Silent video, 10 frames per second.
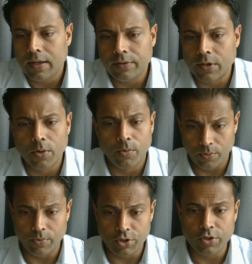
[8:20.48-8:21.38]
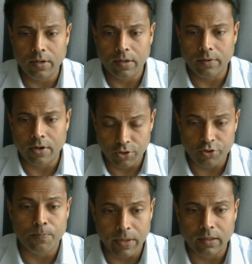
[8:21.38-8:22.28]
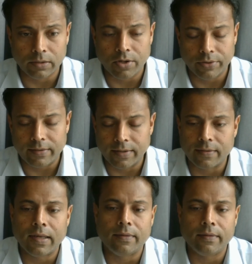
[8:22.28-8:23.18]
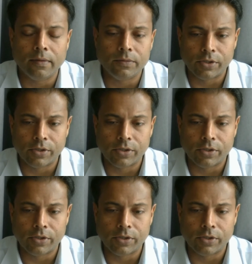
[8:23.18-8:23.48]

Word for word: So we should continue to build on that success.